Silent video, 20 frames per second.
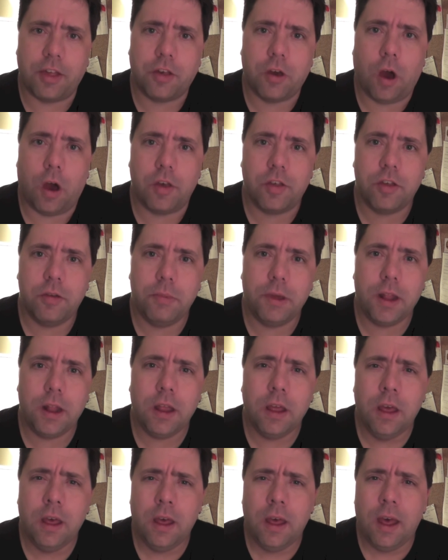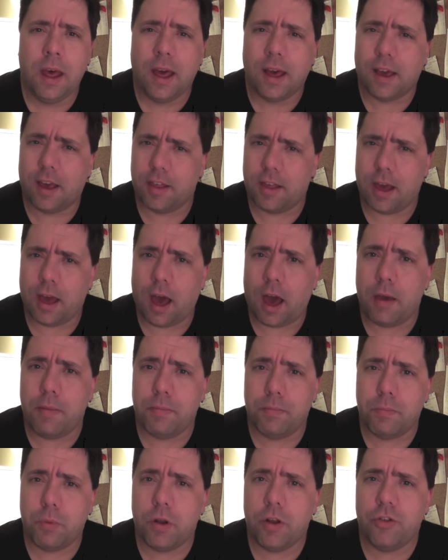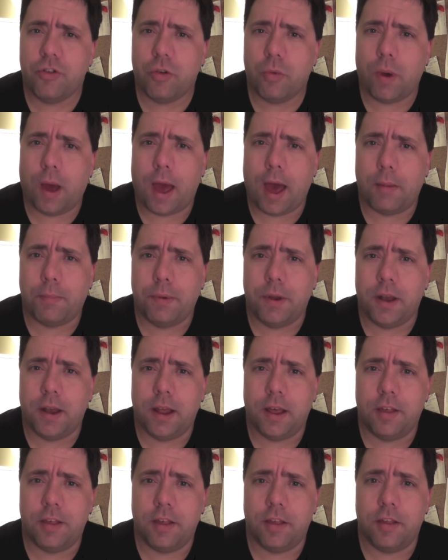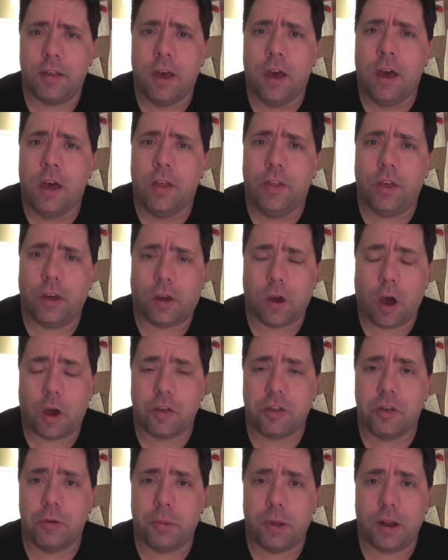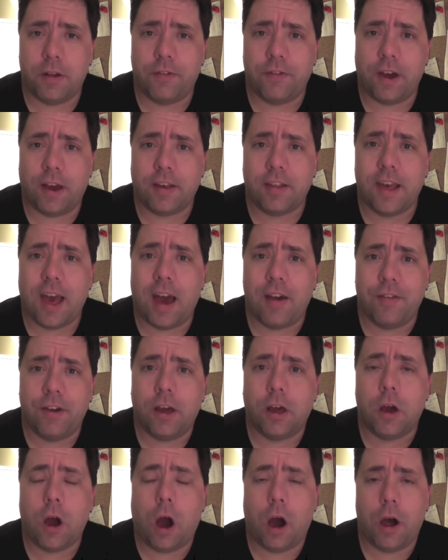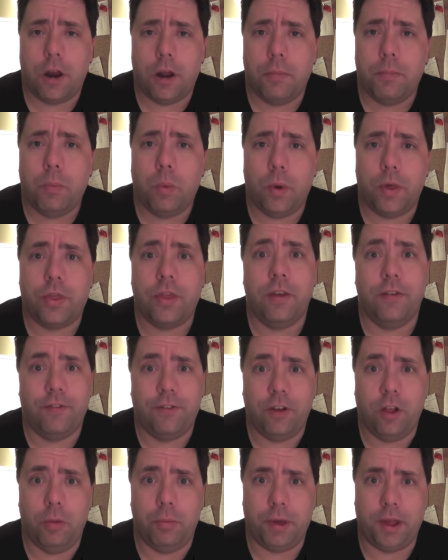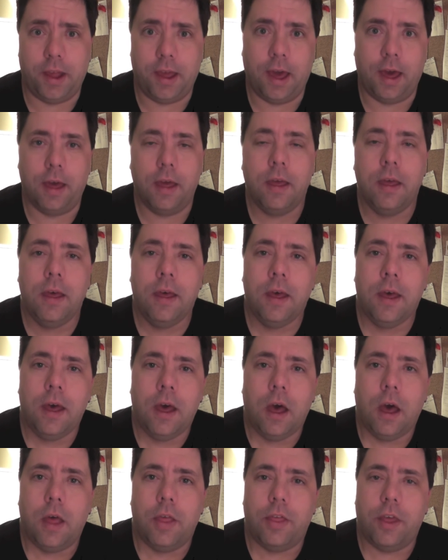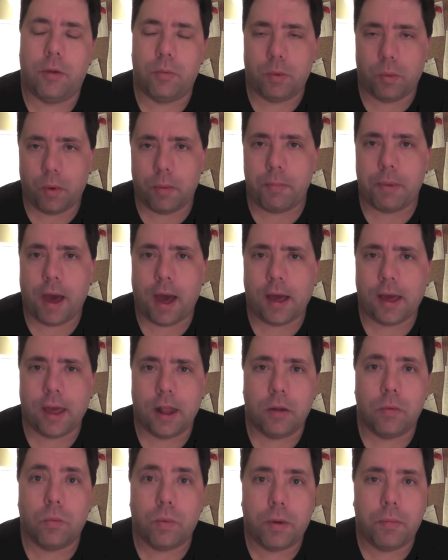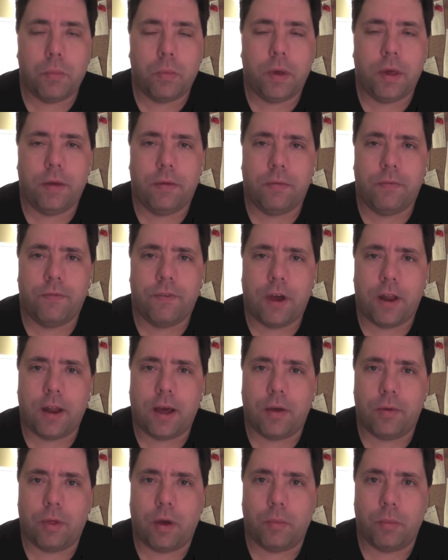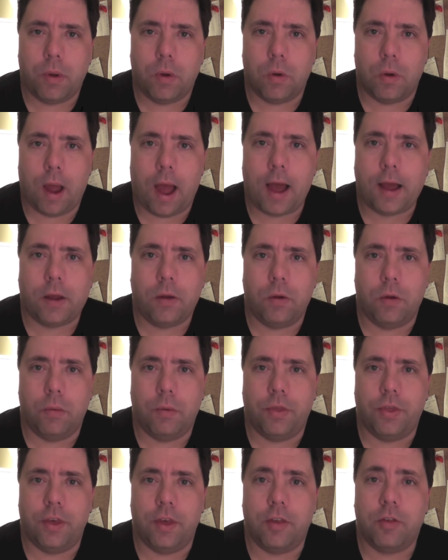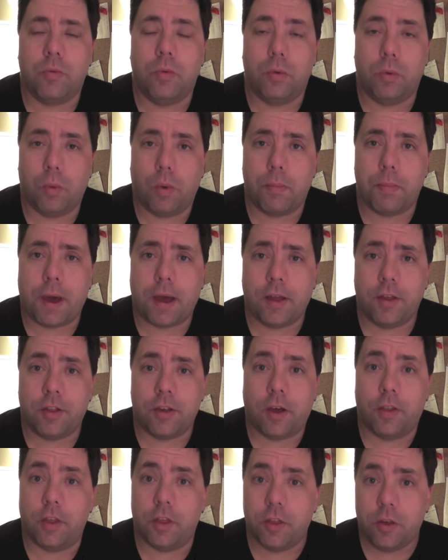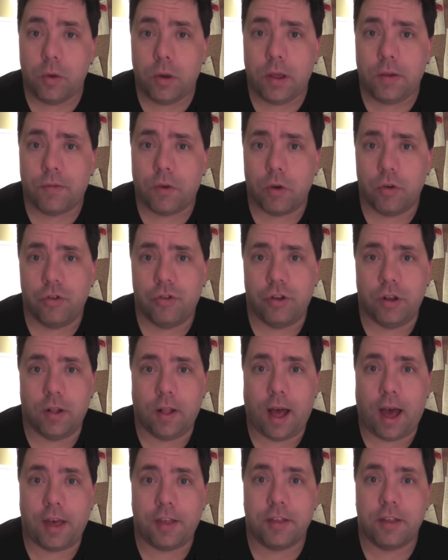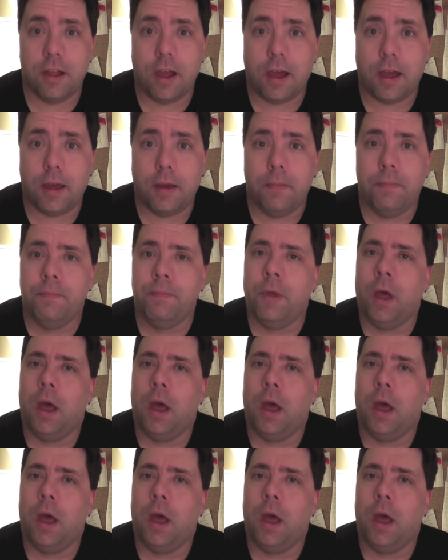as costuming. Because I'm pretty sure what happened is the costuming effects haven't caught up with the filming yet. Then we went back and we found out that we were accurate with this. When we went back and saw the 2D version last night,